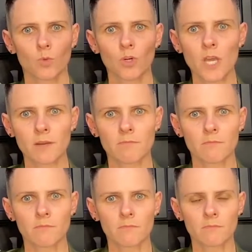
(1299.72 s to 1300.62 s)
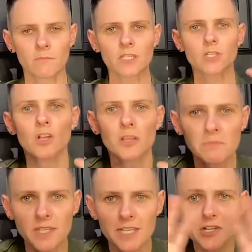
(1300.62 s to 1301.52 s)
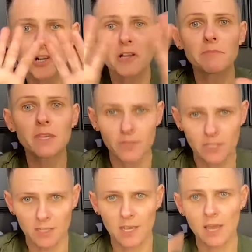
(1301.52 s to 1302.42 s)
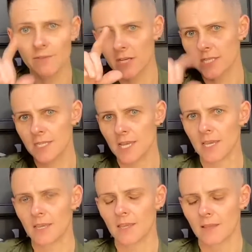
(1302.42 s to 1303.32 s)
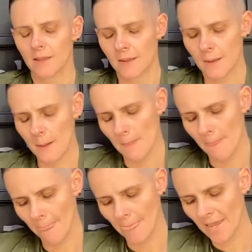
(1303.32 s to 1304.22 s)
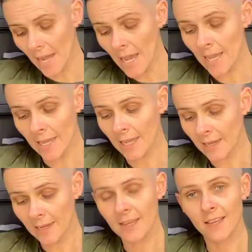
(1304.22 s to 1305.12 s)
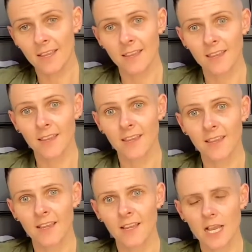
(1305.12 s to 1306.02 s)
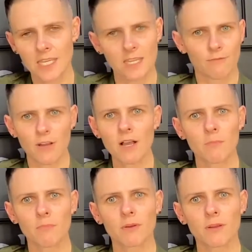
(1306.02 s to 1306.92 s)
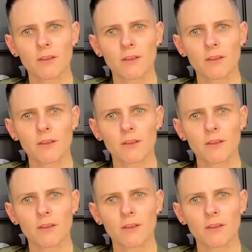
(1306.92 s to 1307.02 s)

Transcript: we're done that's all i'm that's all i'm giving you have a nice day and i i gave up